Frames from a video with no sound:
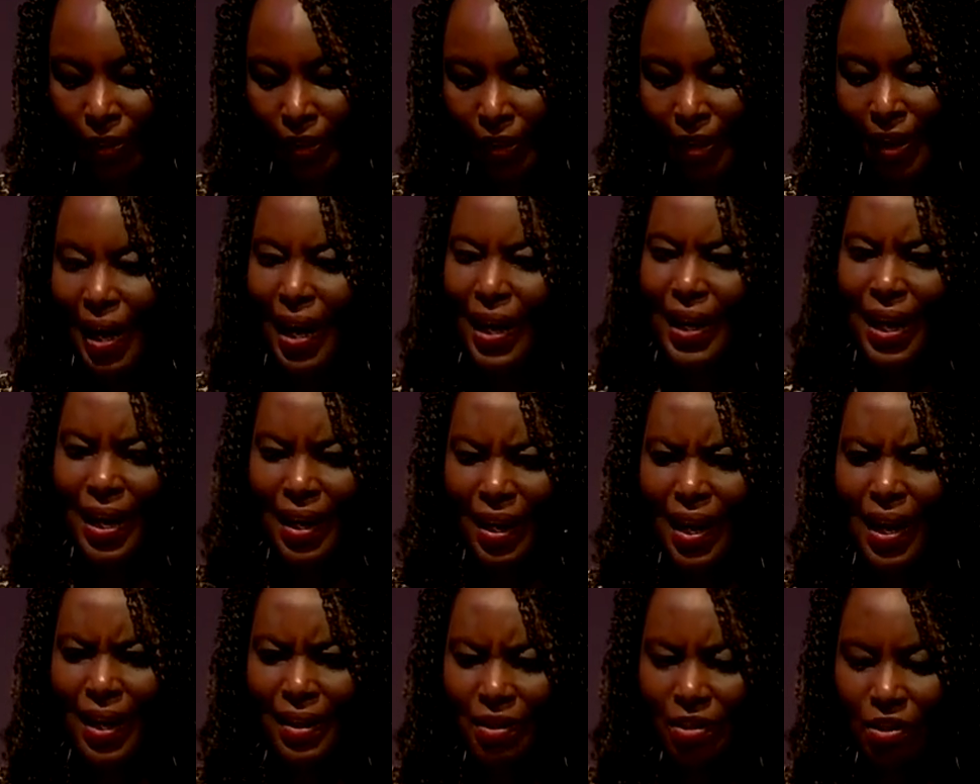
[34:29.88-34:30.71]
Ayana
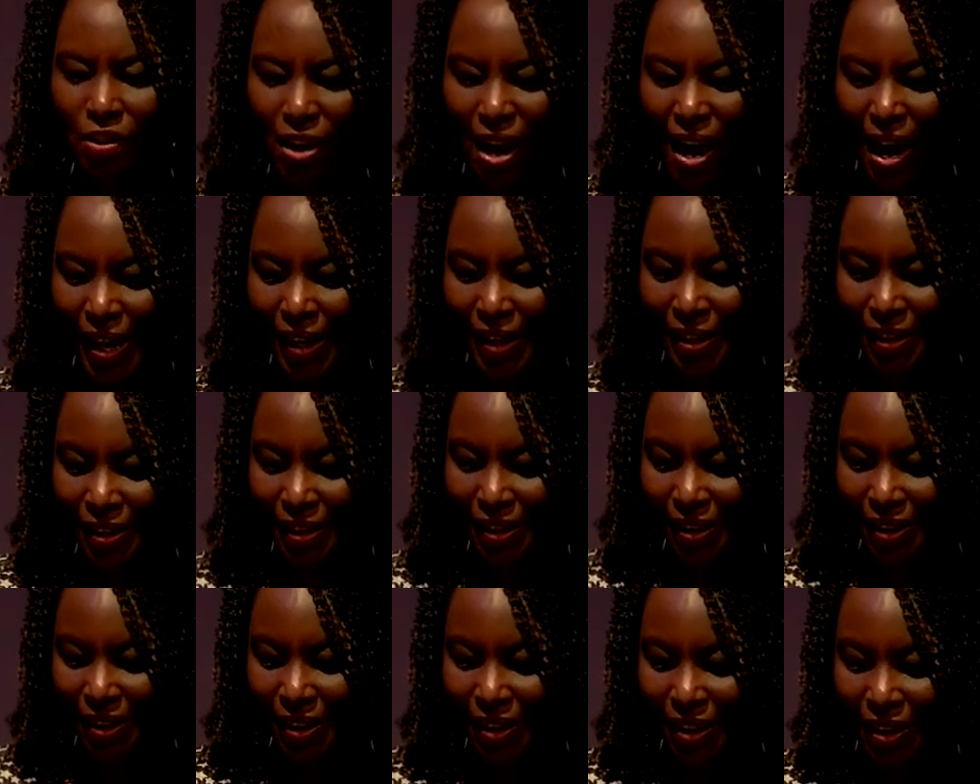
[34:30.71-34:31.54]
had tried.
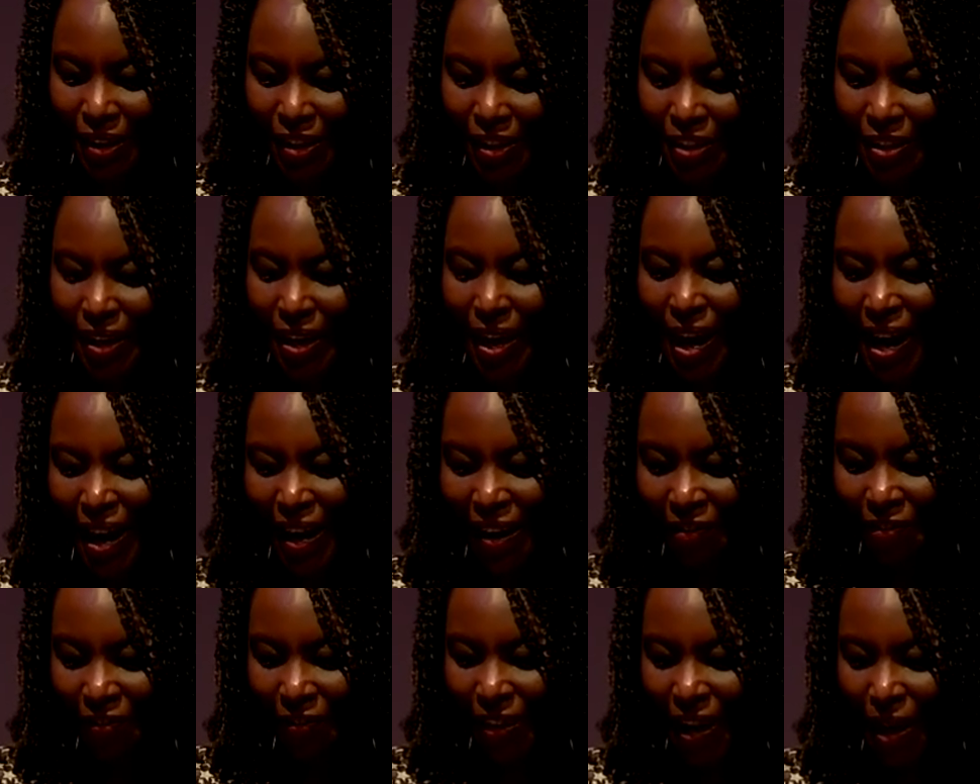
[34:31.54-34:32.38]
She had
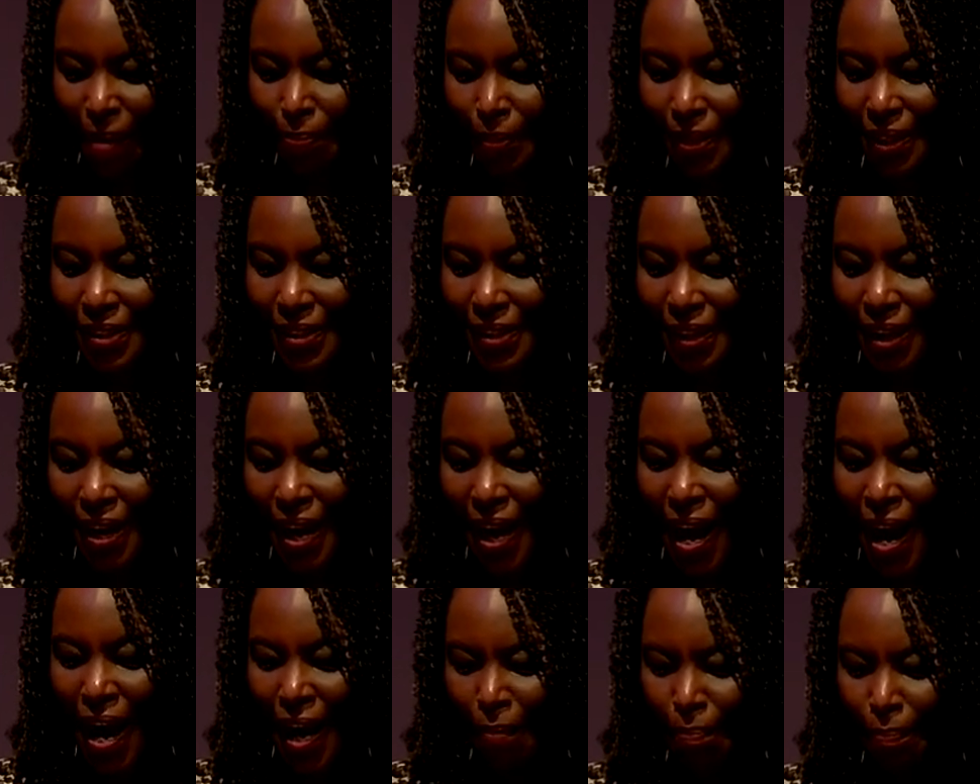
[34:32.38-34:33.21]
half napped until a
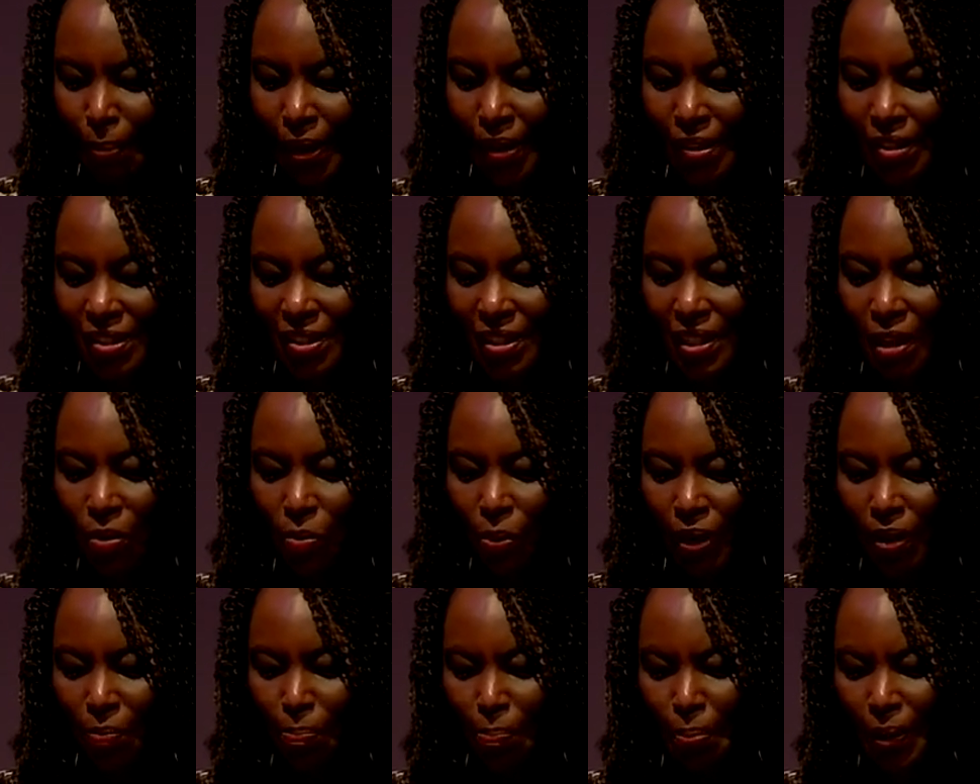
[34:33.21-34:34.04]
high pitched sea
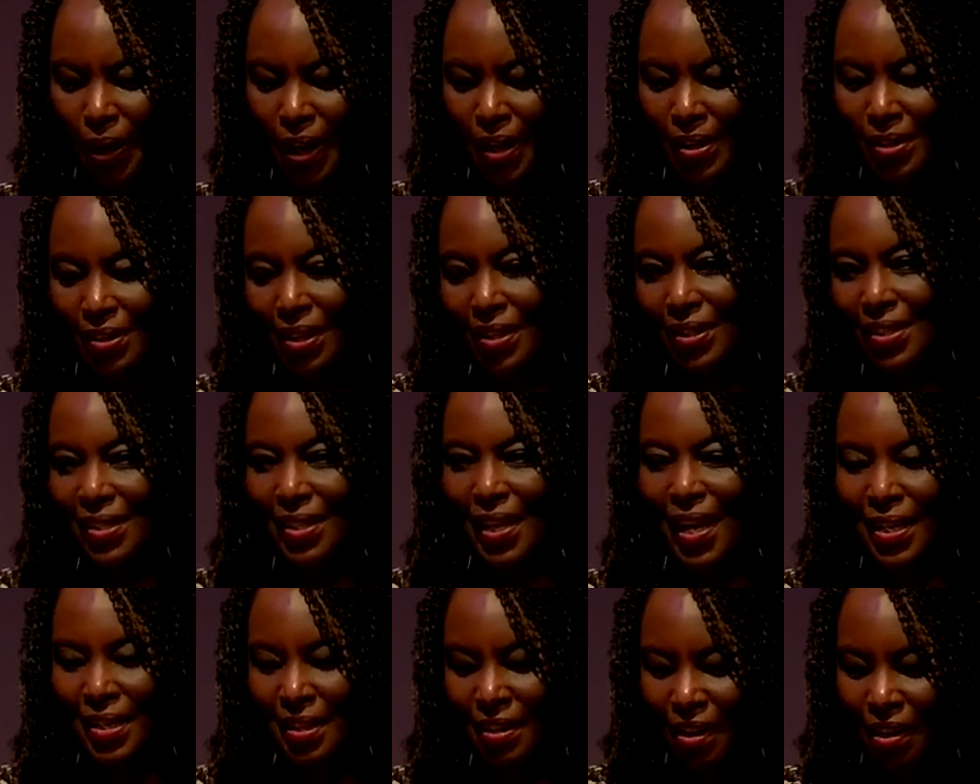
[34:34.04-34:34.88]
wind pierced and
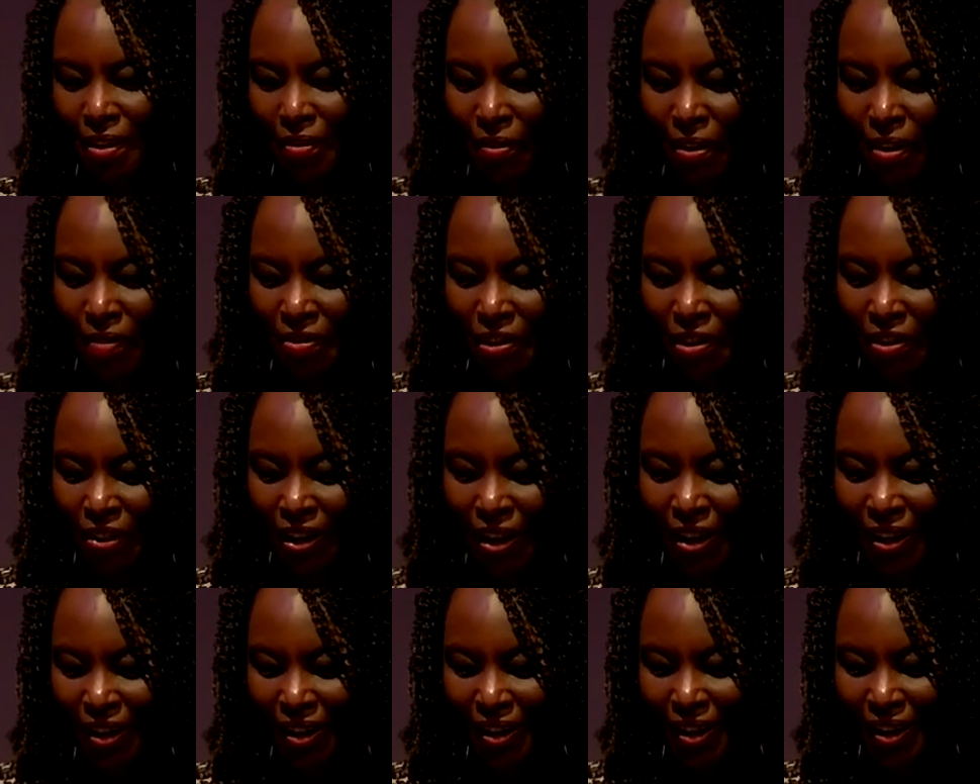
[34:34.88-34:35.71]
scattered her reverie.
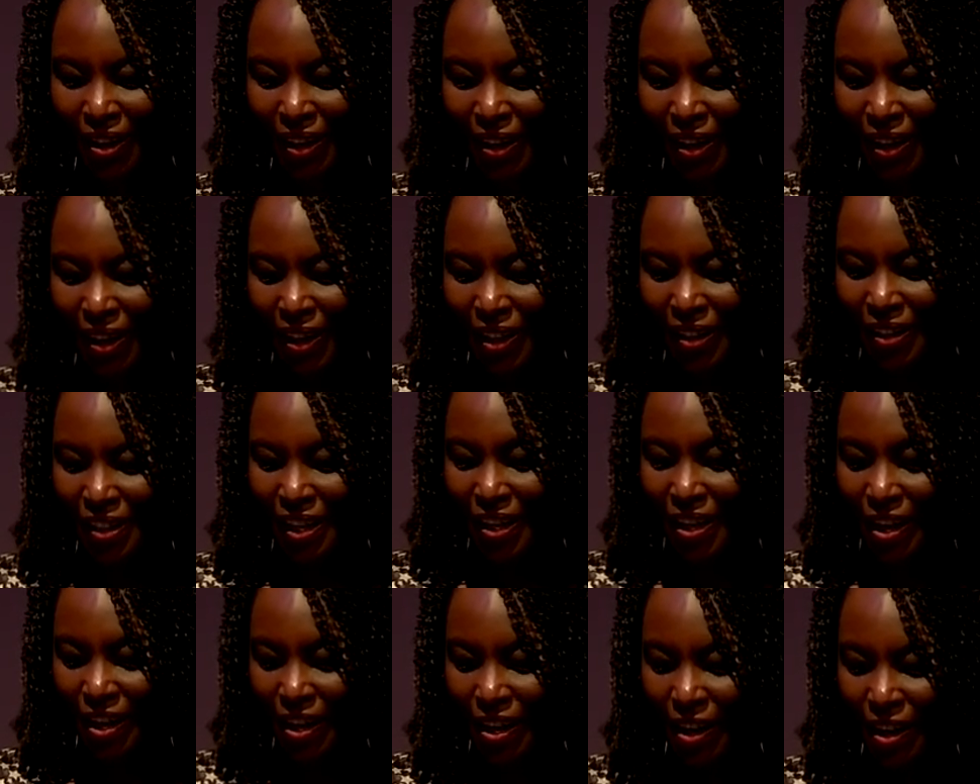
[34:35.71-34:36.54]
She had
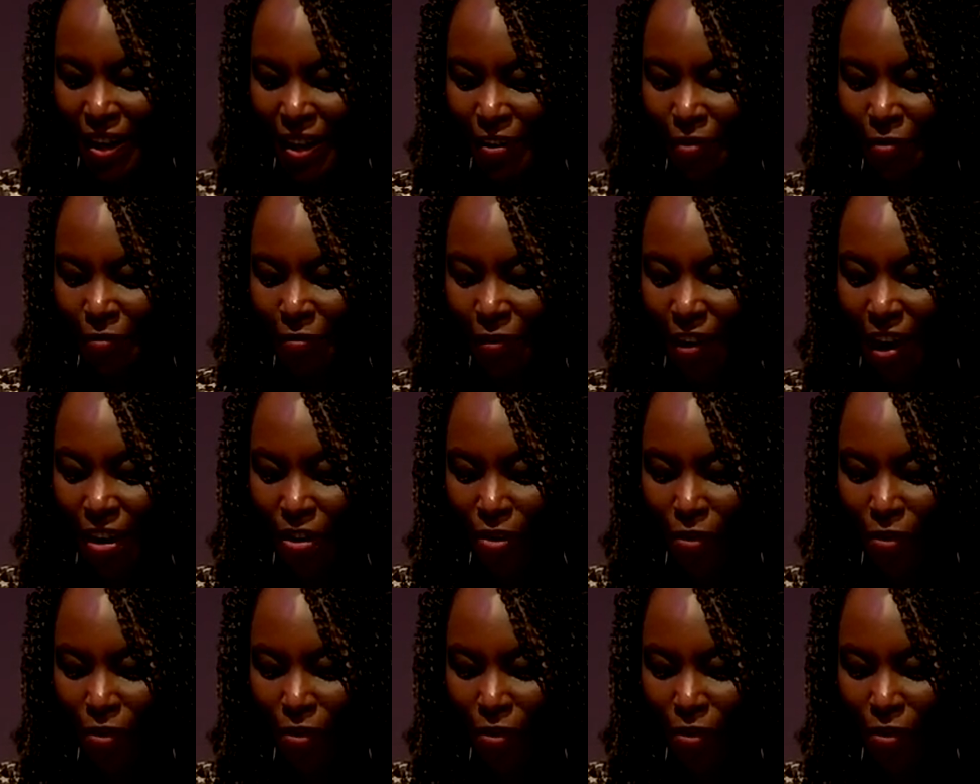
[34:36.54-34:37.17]
heard far off